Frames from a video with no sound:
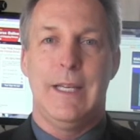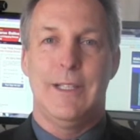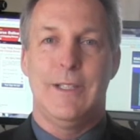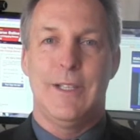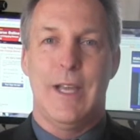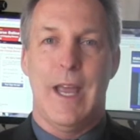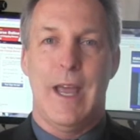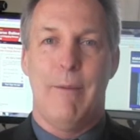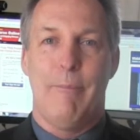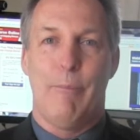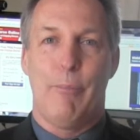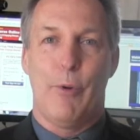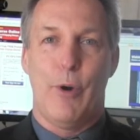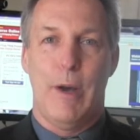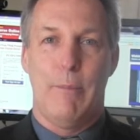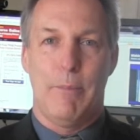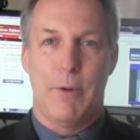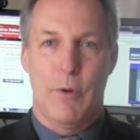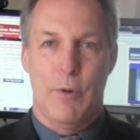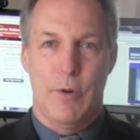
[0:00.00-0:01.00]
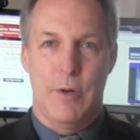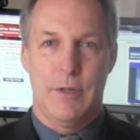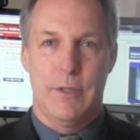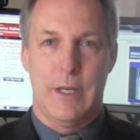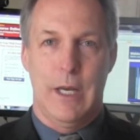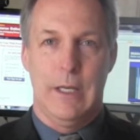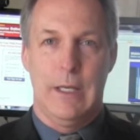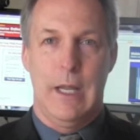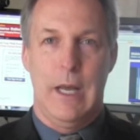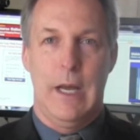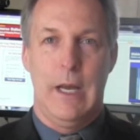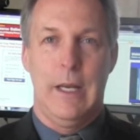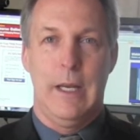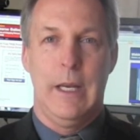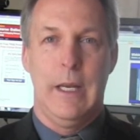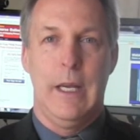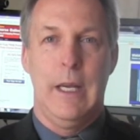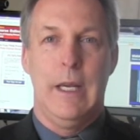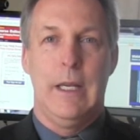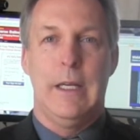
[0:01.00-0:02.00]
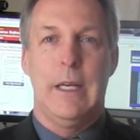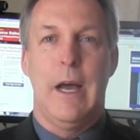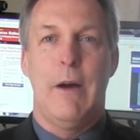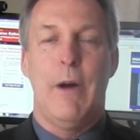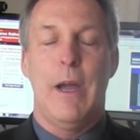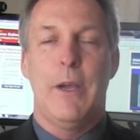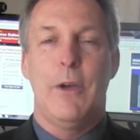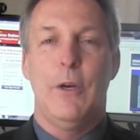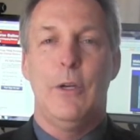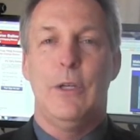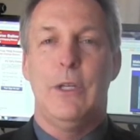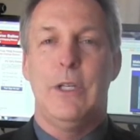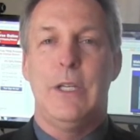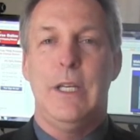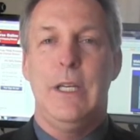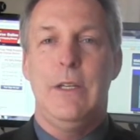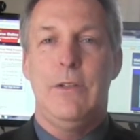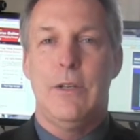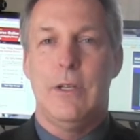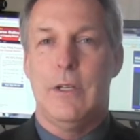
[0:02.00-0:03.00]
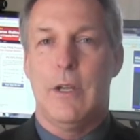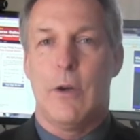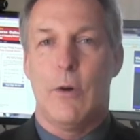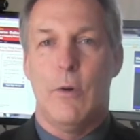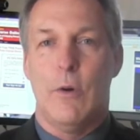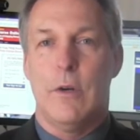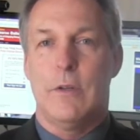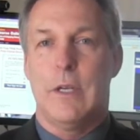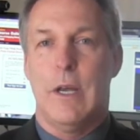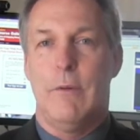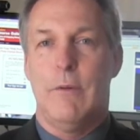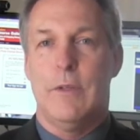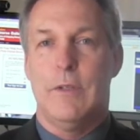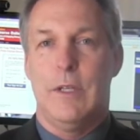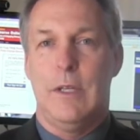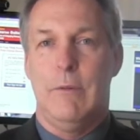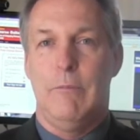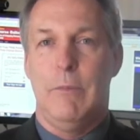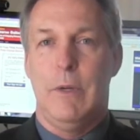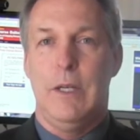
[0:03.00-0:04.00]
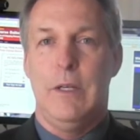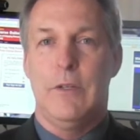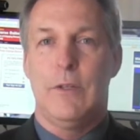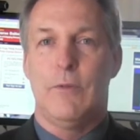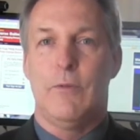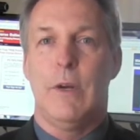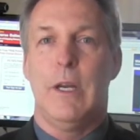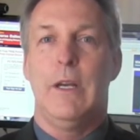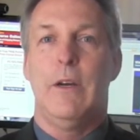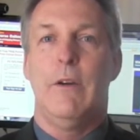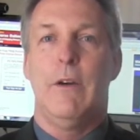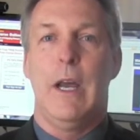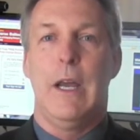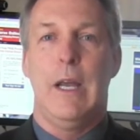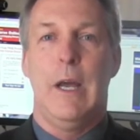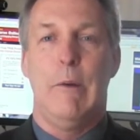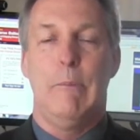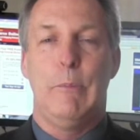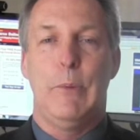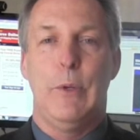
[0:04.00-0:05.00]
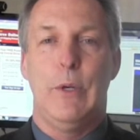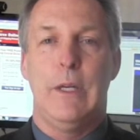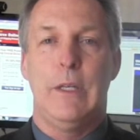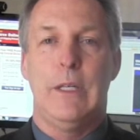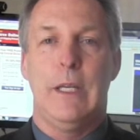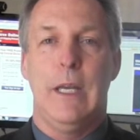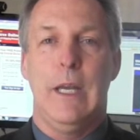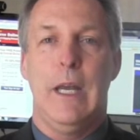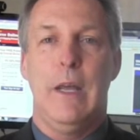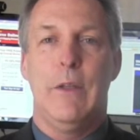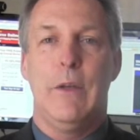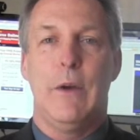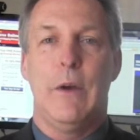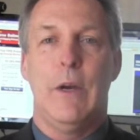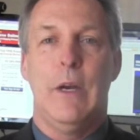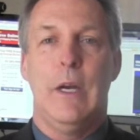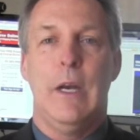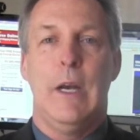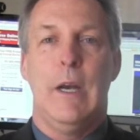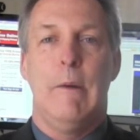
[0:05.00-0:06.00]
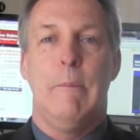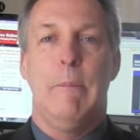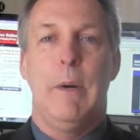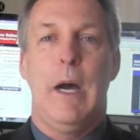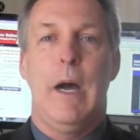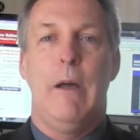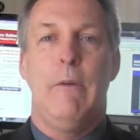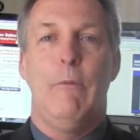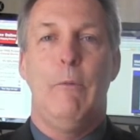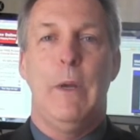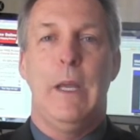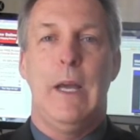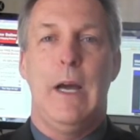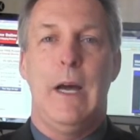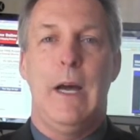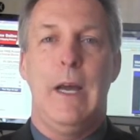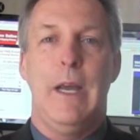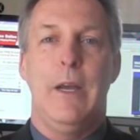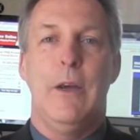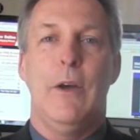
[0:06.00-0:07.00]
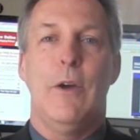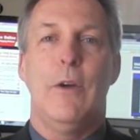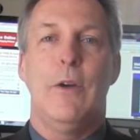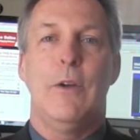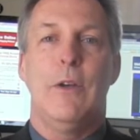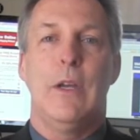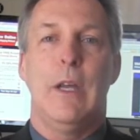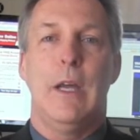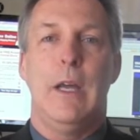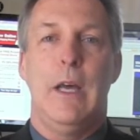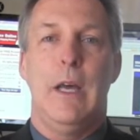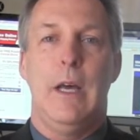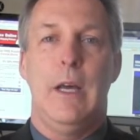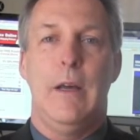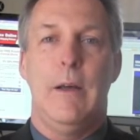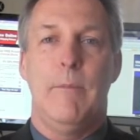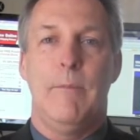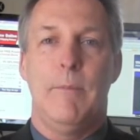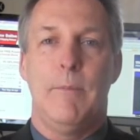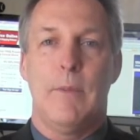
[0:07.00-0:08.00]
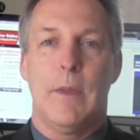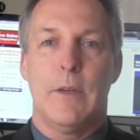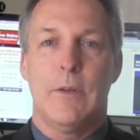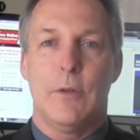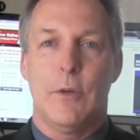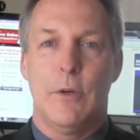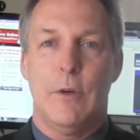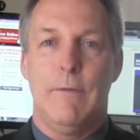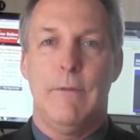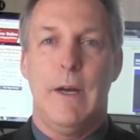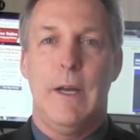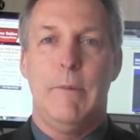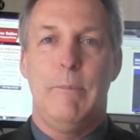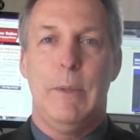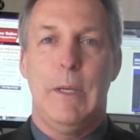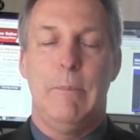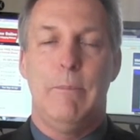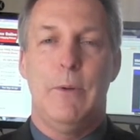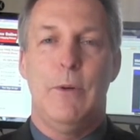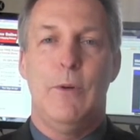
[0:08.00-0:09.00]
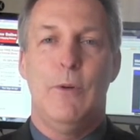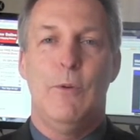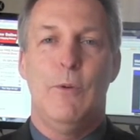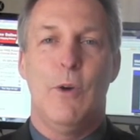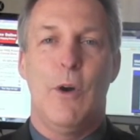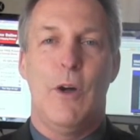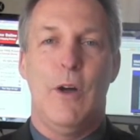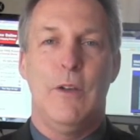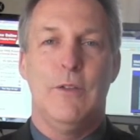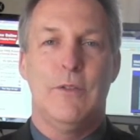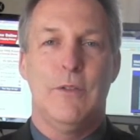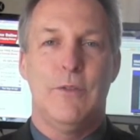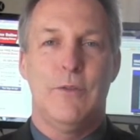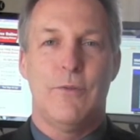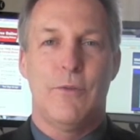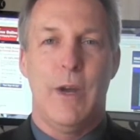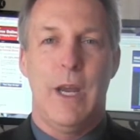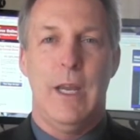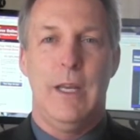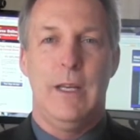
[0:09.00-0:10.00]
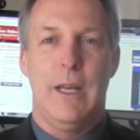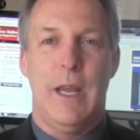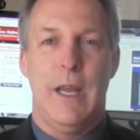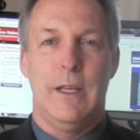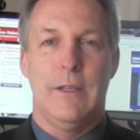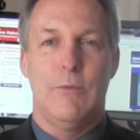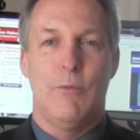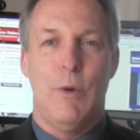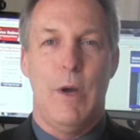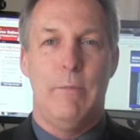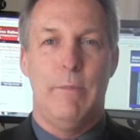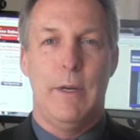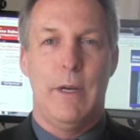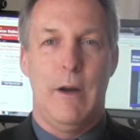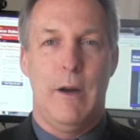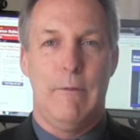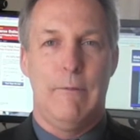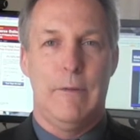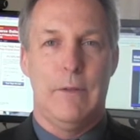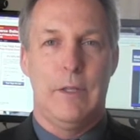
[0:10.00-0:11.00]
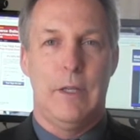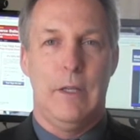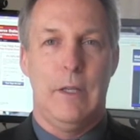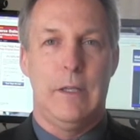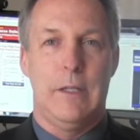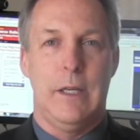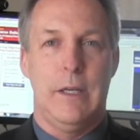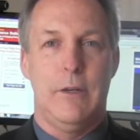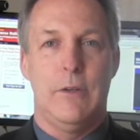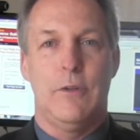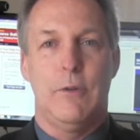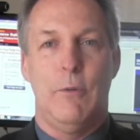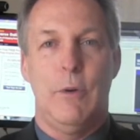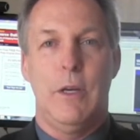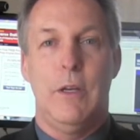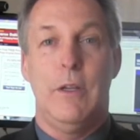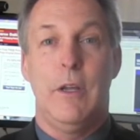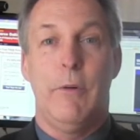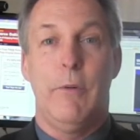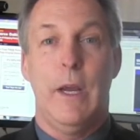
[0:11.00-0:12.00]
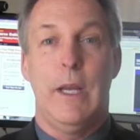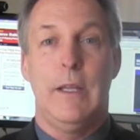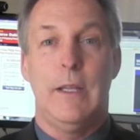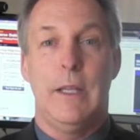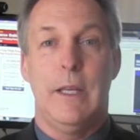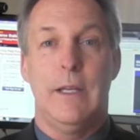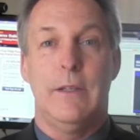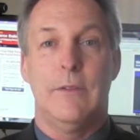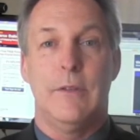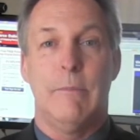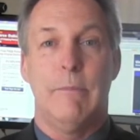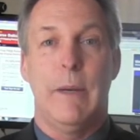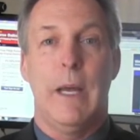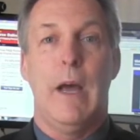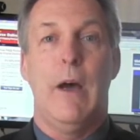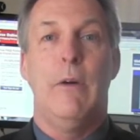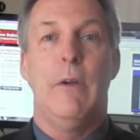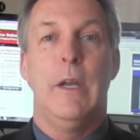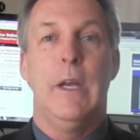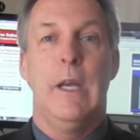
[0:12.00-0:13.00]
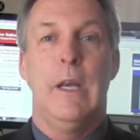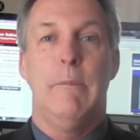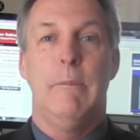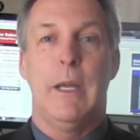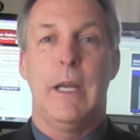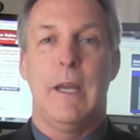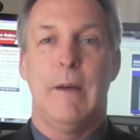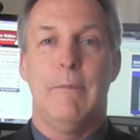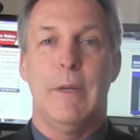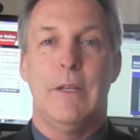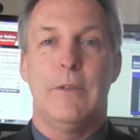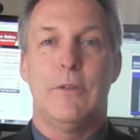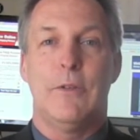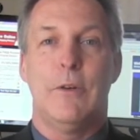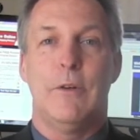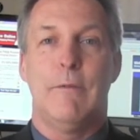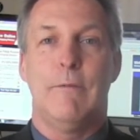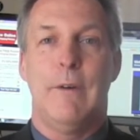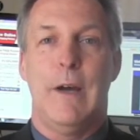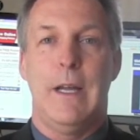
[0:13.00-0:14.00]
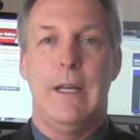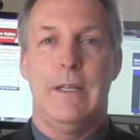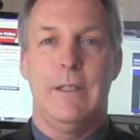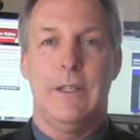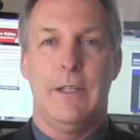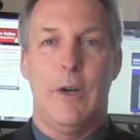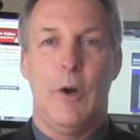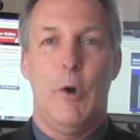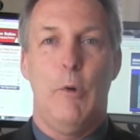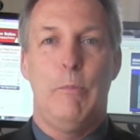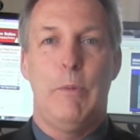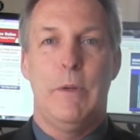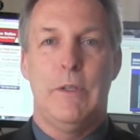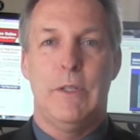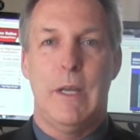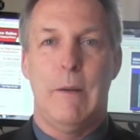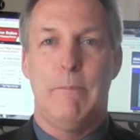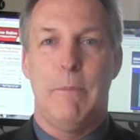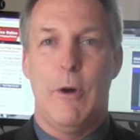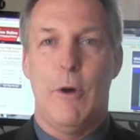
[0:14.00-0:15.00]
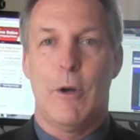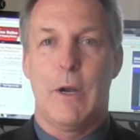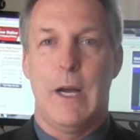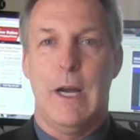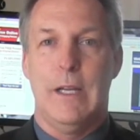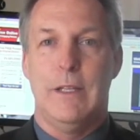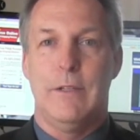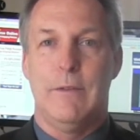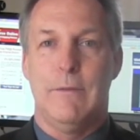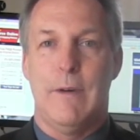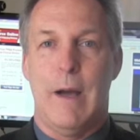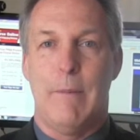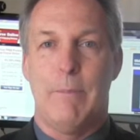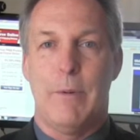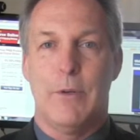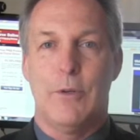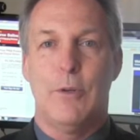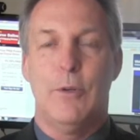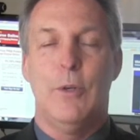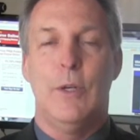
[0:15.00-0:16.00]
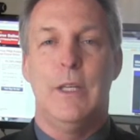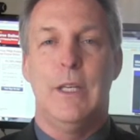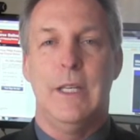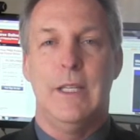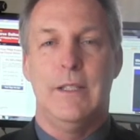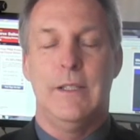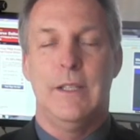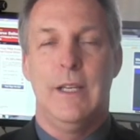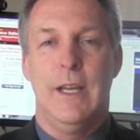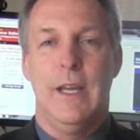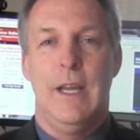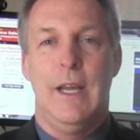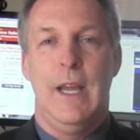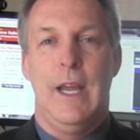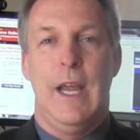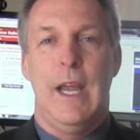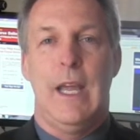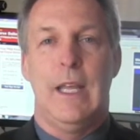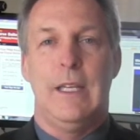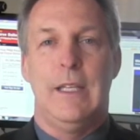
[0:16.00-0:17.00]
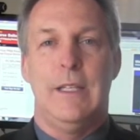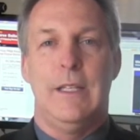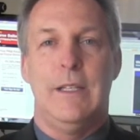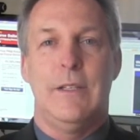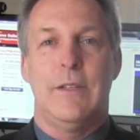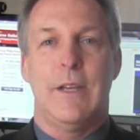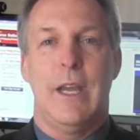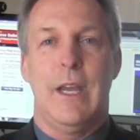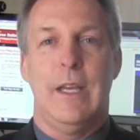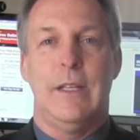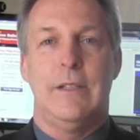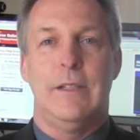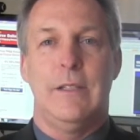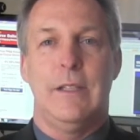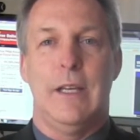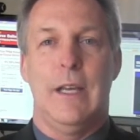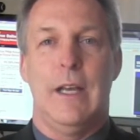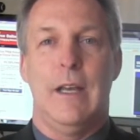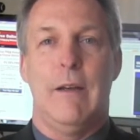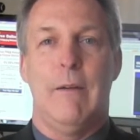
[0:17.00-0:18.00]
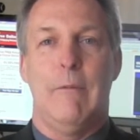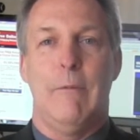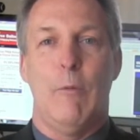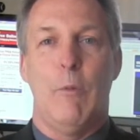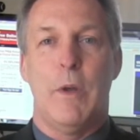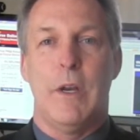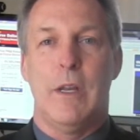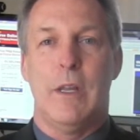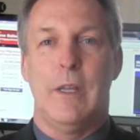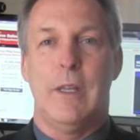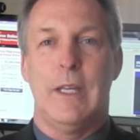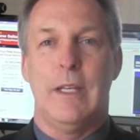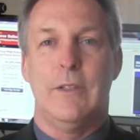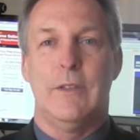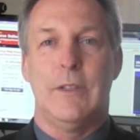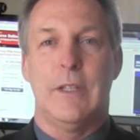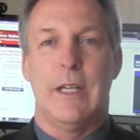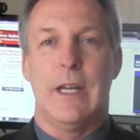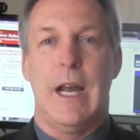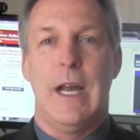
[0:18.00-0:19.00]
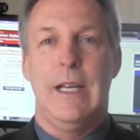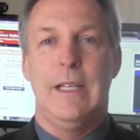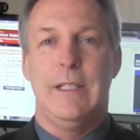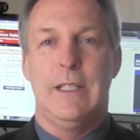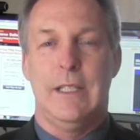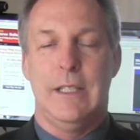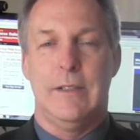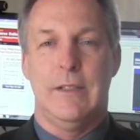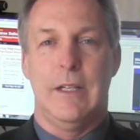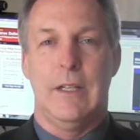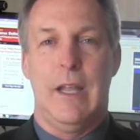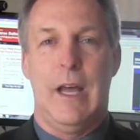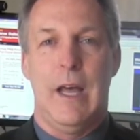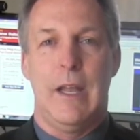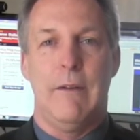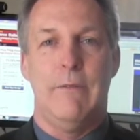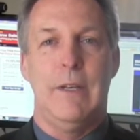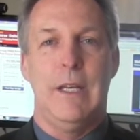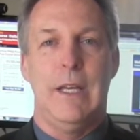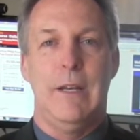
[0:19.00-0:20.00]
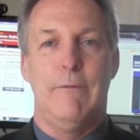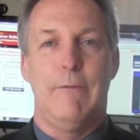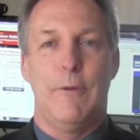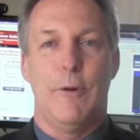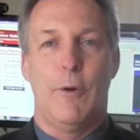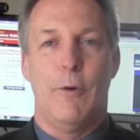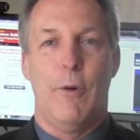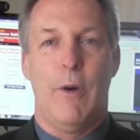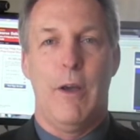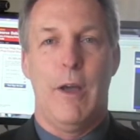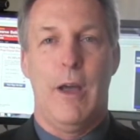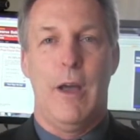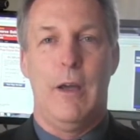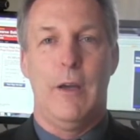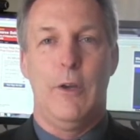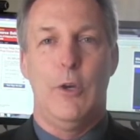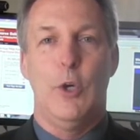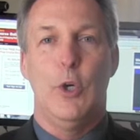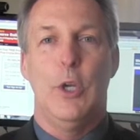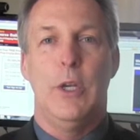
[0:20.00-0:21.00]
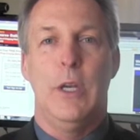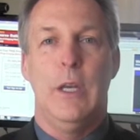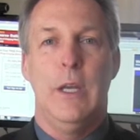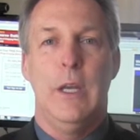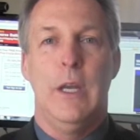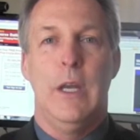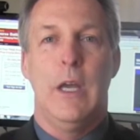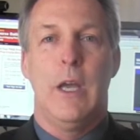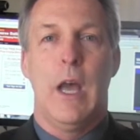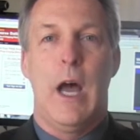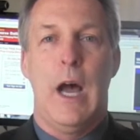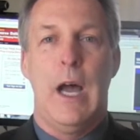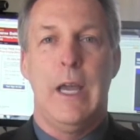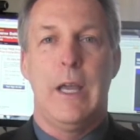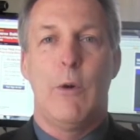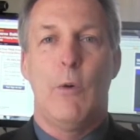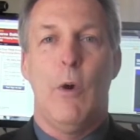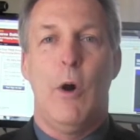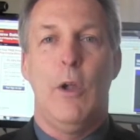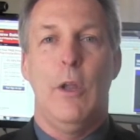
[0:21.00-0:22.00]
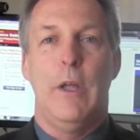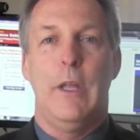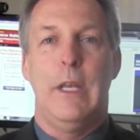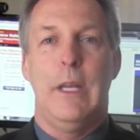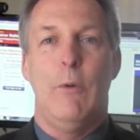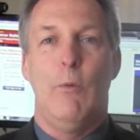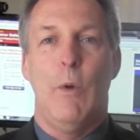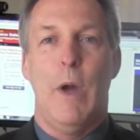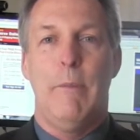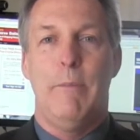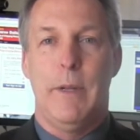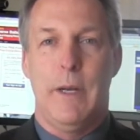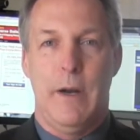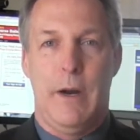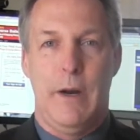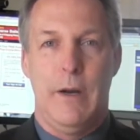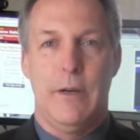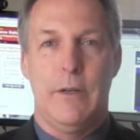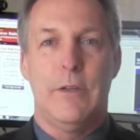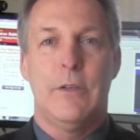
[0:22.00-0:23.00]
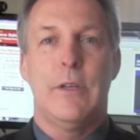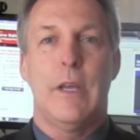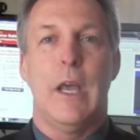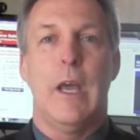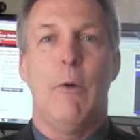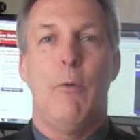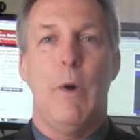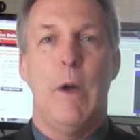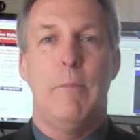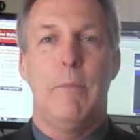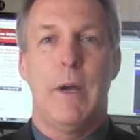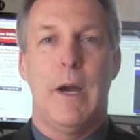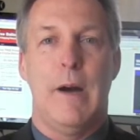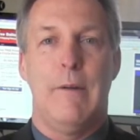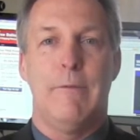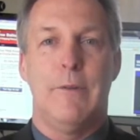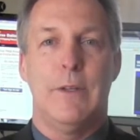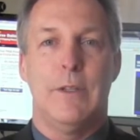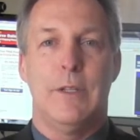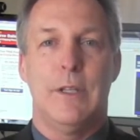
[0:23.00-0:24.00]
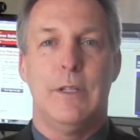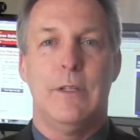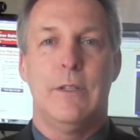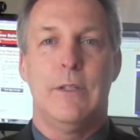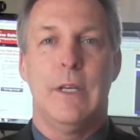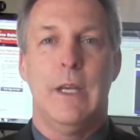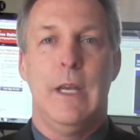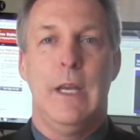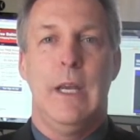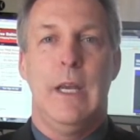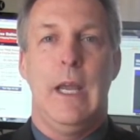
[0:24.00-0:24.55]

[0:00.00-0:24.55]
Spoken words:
Exam Prep Course online. Now, I couldn't teach in the course. I was the administrator. I helped put it together. But we hired certified people who were also trained as webinar facilitators. So one of the great things about becoming certified is it opens up all kinds of opportunities. And in this case, one of the things that I see is a lot of need for good, high-quality webinars, web conferences.